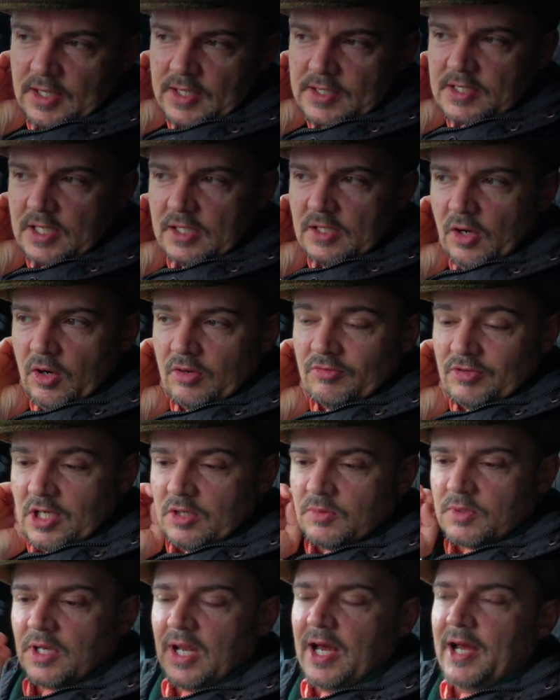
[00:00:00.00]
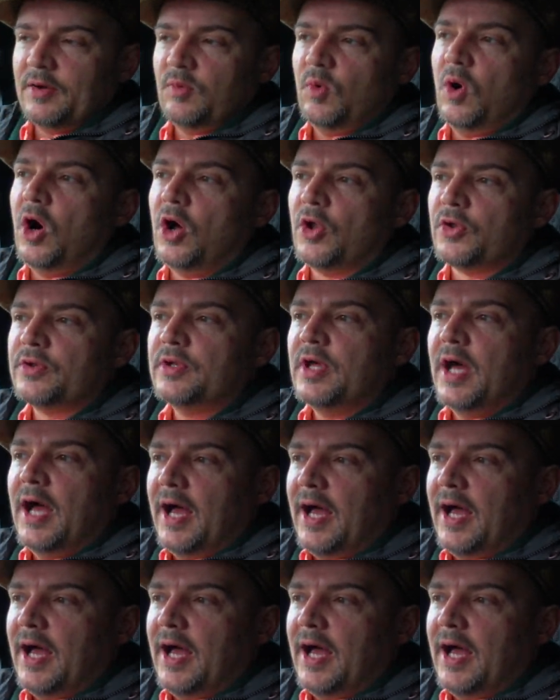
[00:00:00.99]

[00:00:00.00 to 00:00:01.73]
and I said, "Yo, I really would like one."